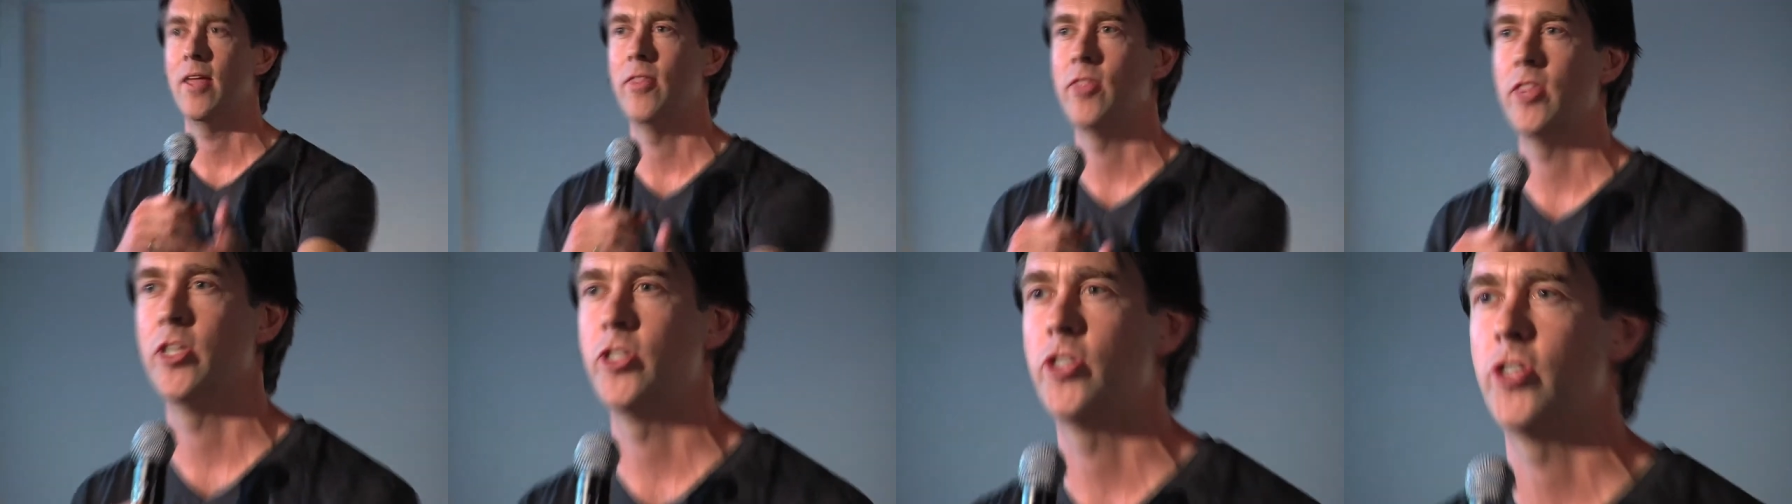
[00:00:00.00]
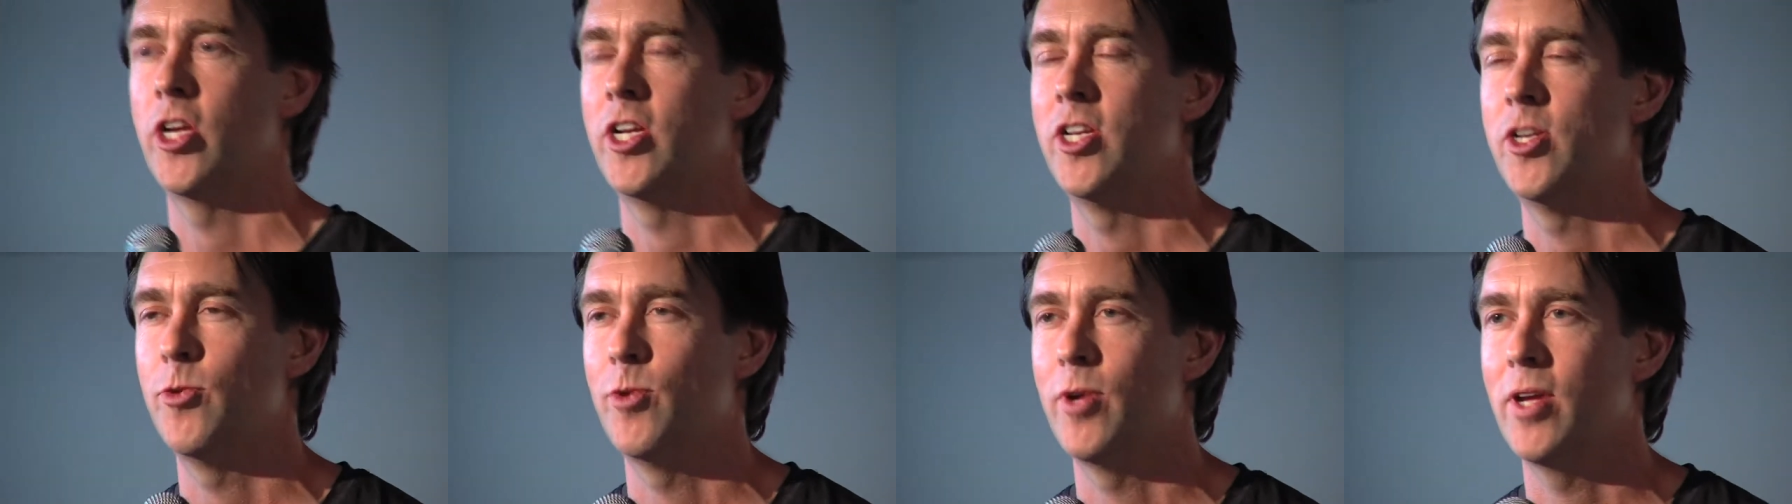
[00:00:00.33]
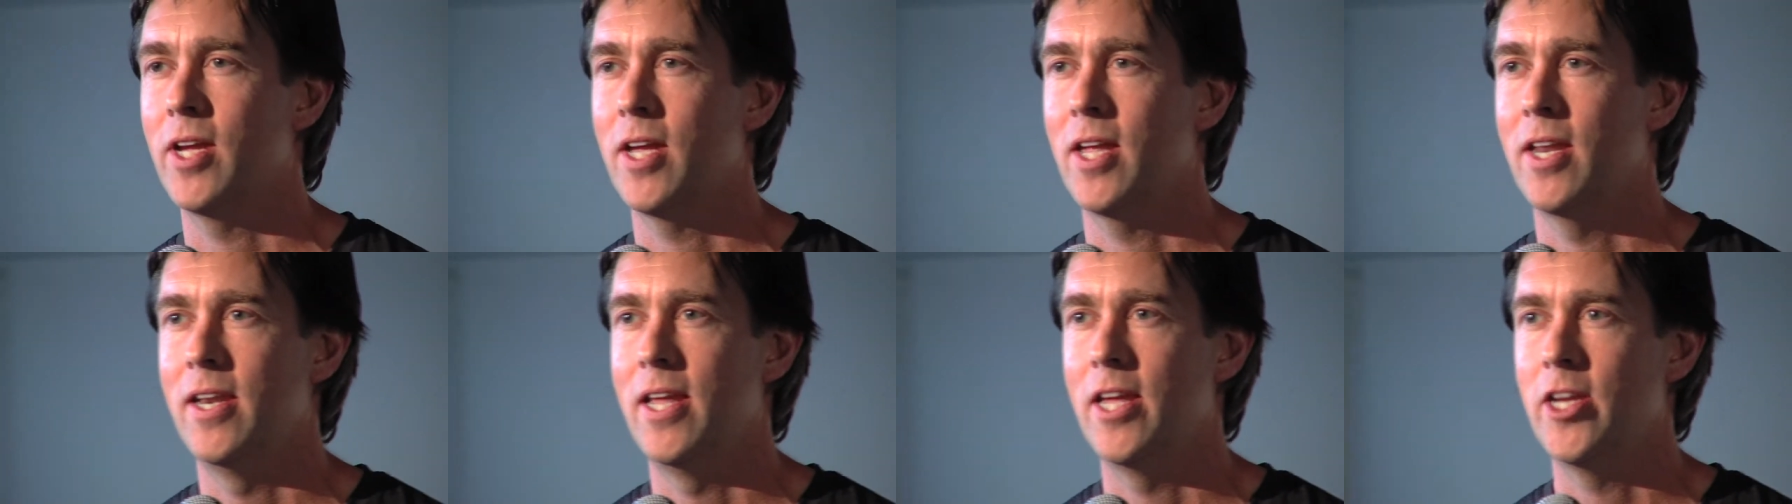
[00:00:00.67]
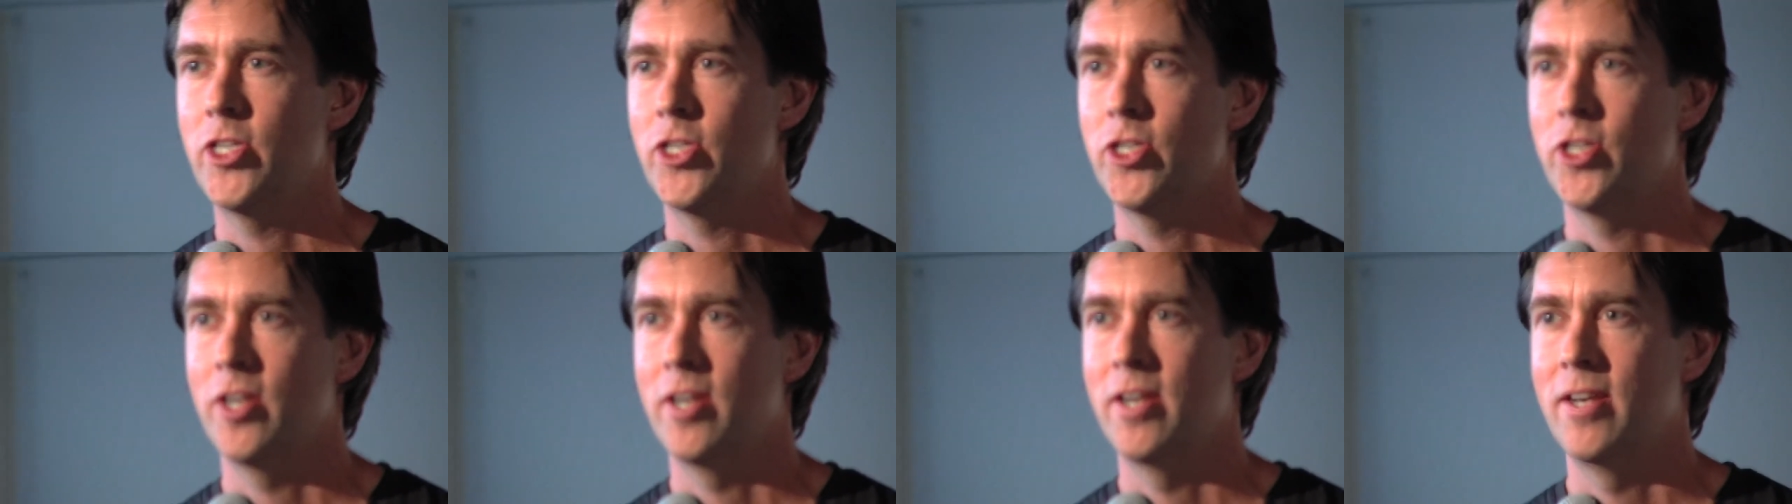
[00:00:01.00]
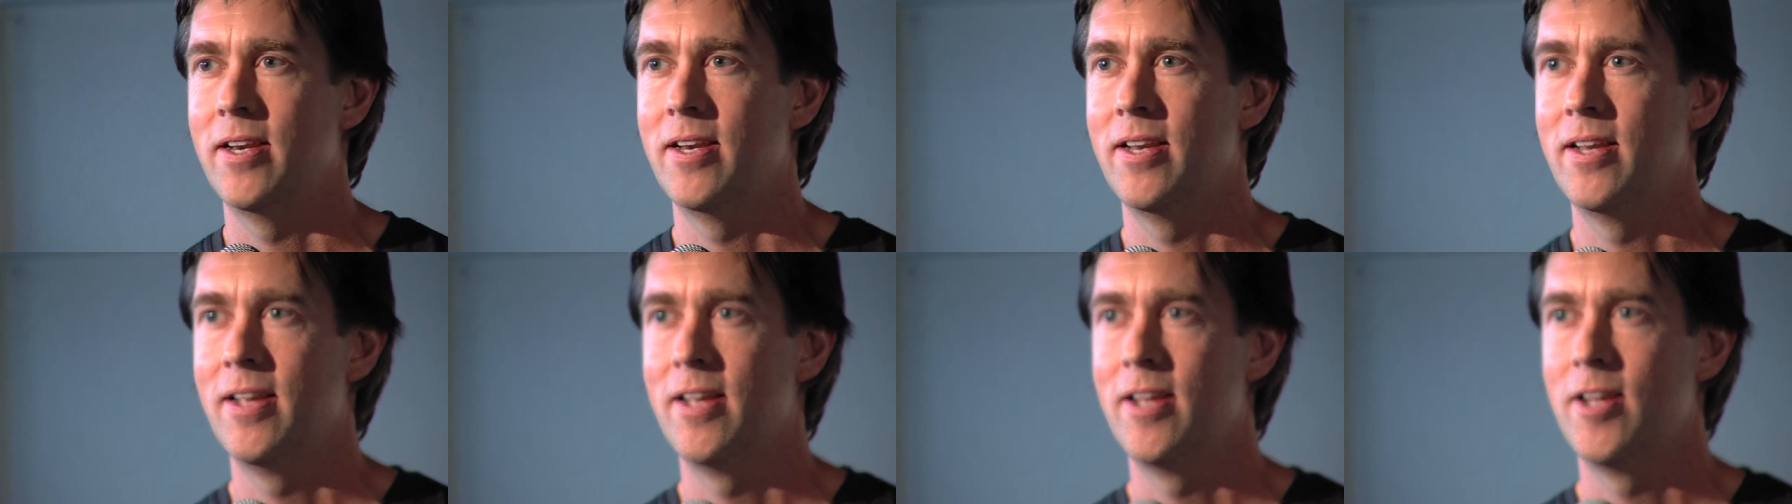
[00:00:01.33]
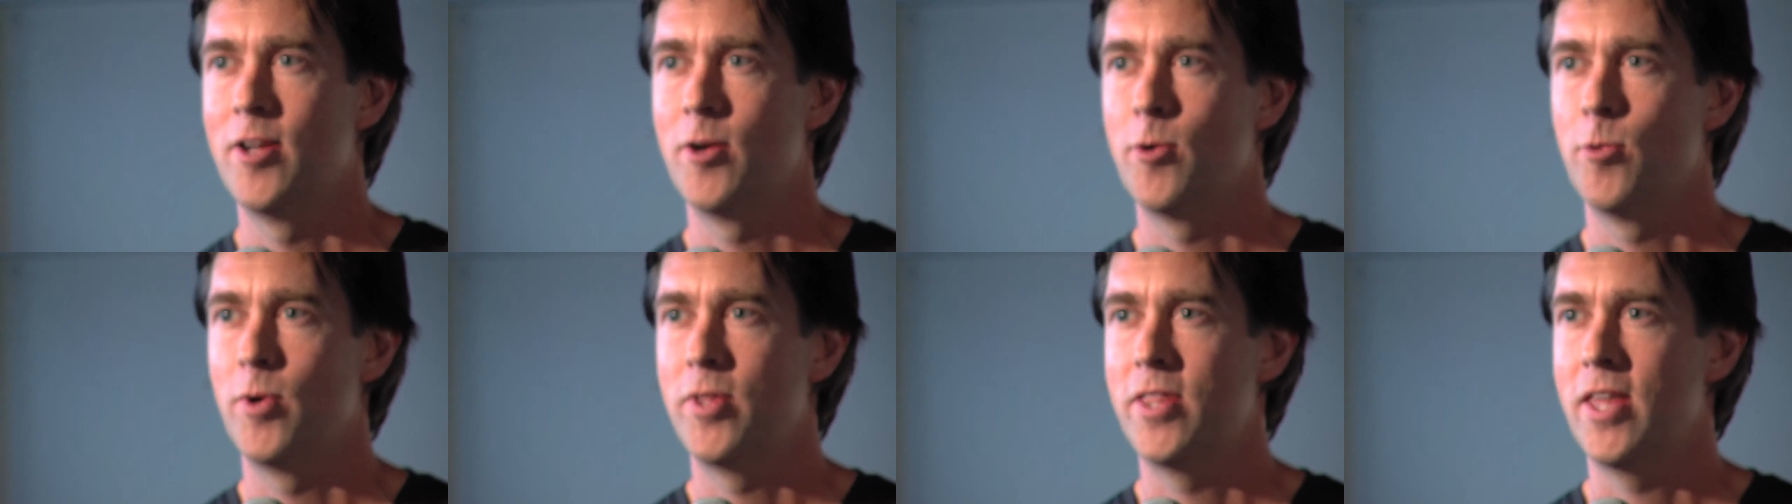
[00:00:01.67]
and the genuine connection
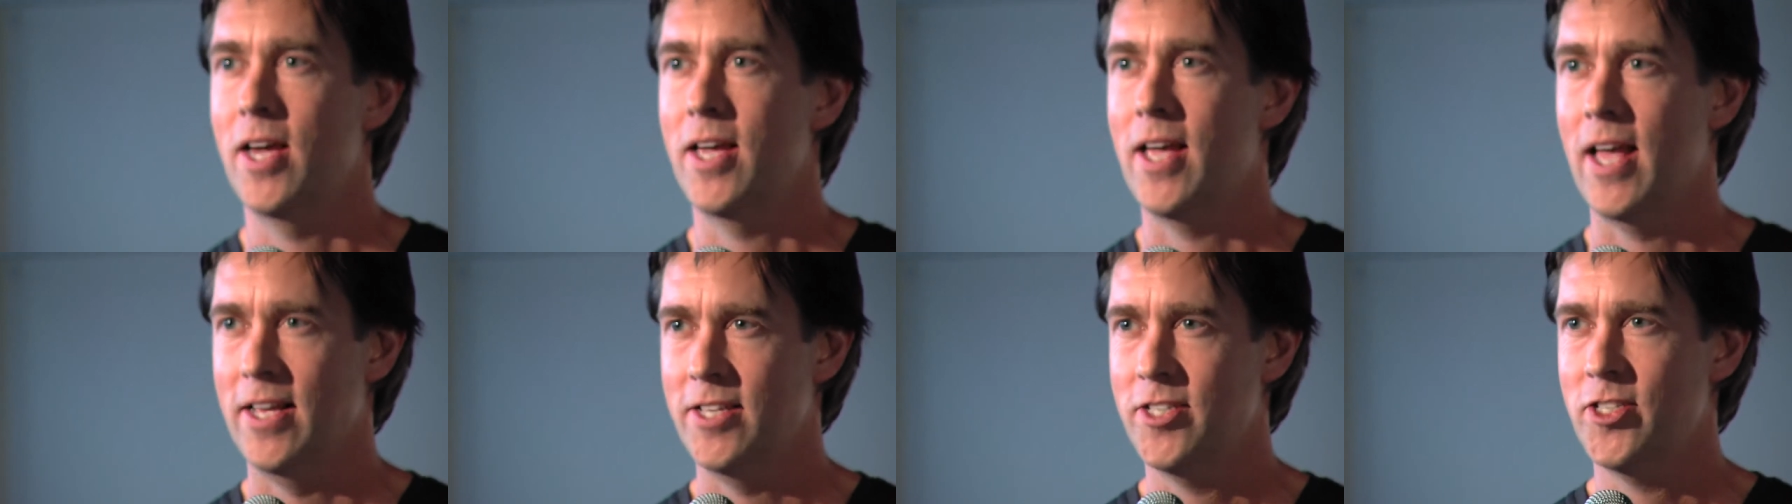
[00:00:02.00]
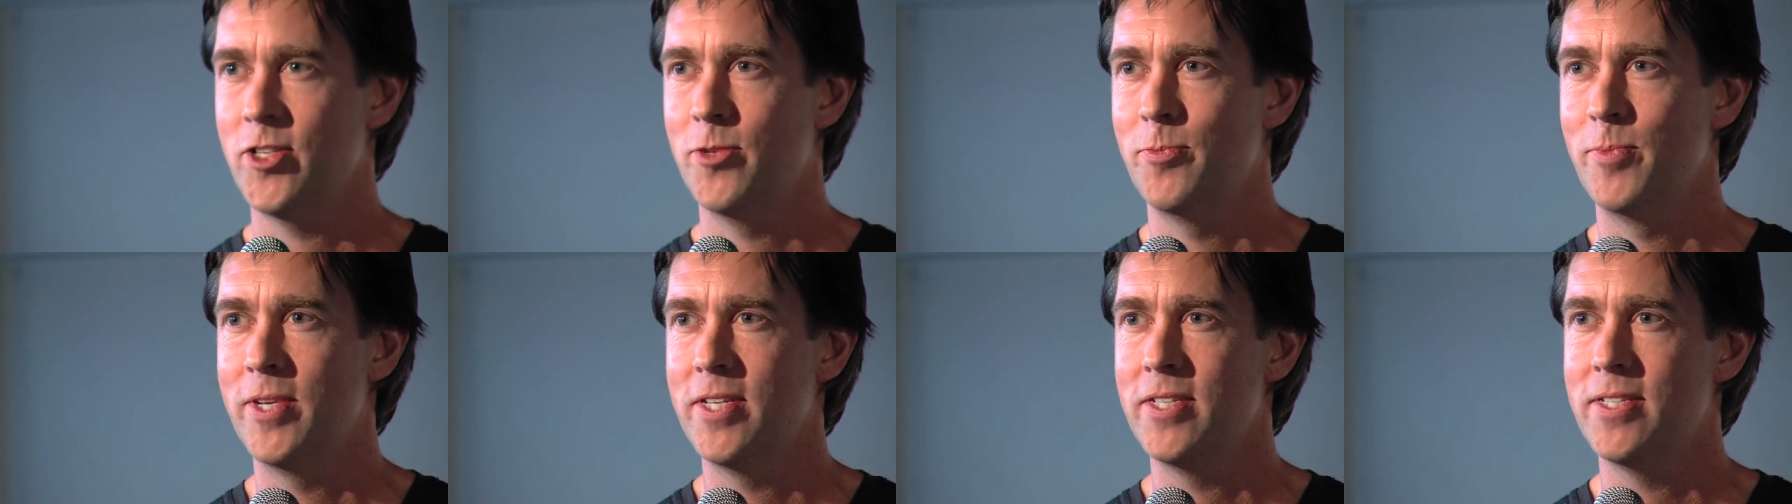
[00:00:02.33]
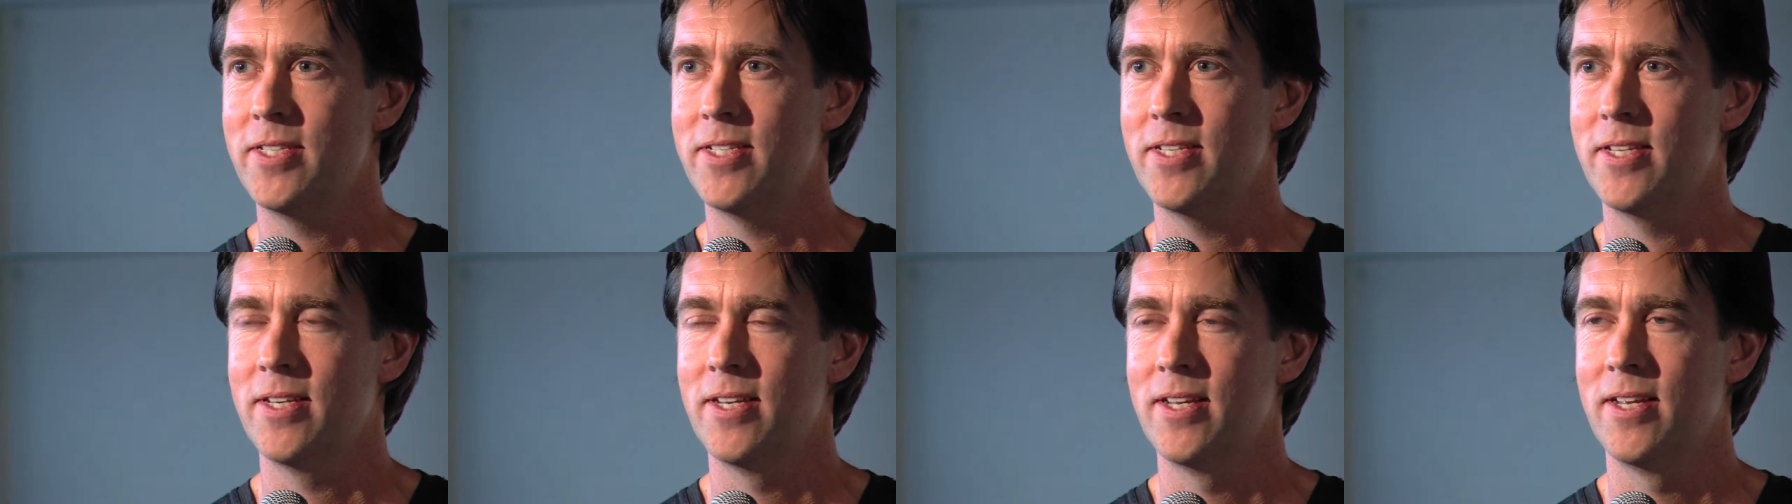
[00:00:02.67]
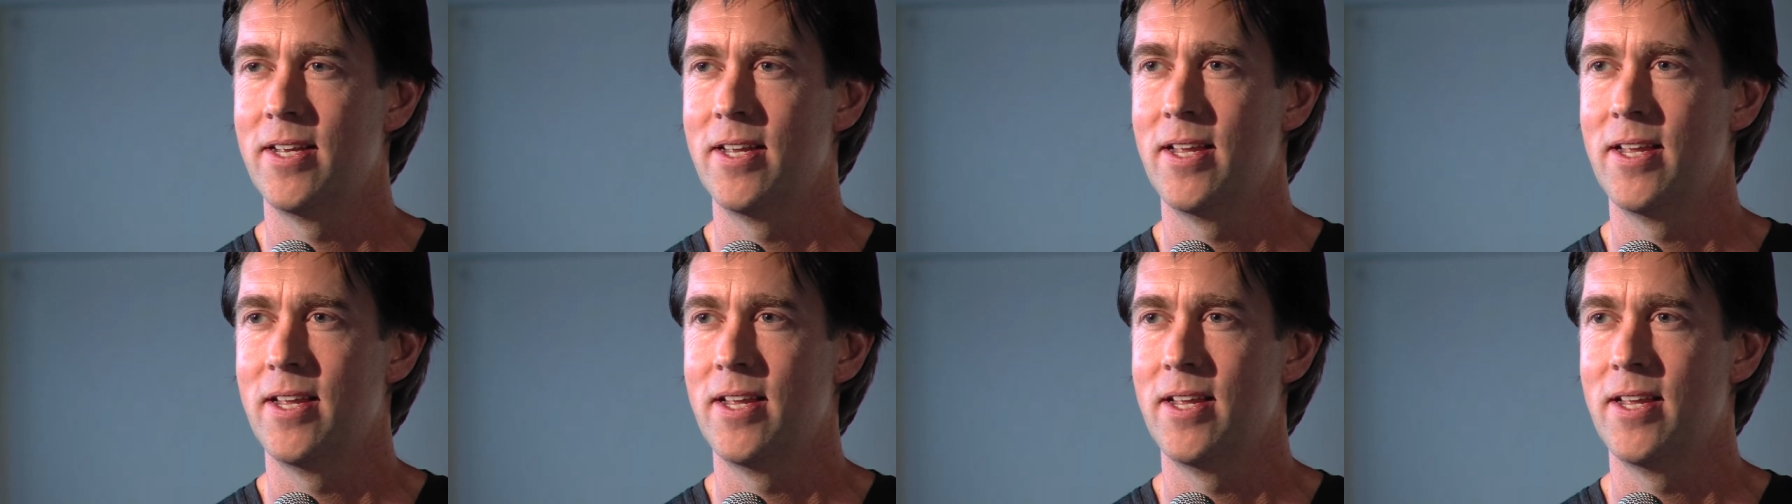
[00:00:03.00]
with our customers